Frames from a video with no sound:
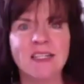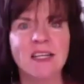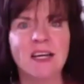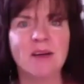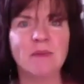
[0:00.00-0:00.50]

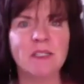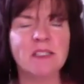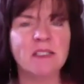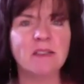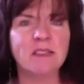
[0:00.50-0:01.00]
it's
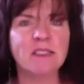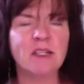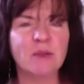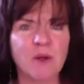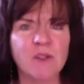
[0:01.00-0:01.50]
still
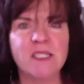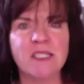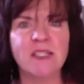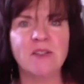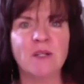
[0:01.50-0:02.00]
a process
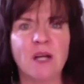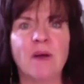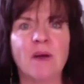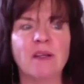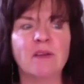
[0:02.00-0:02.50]
that you're
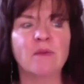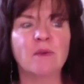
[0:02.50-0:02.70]
going